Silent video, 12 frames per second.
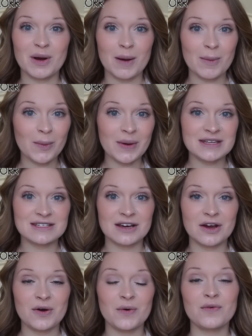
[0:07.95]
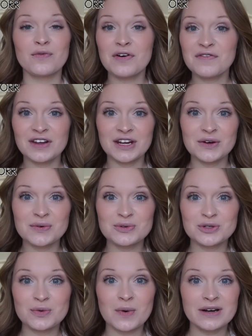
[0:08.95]
a couple weeks ago what videos
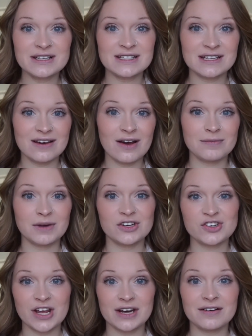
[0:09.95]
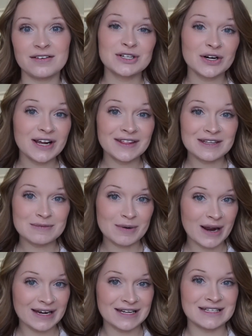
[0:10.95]
you want to see on my channel during this
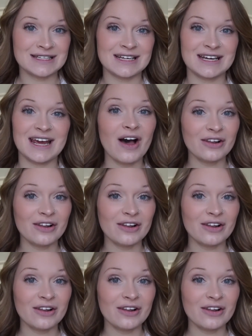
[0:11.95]
pregnancy.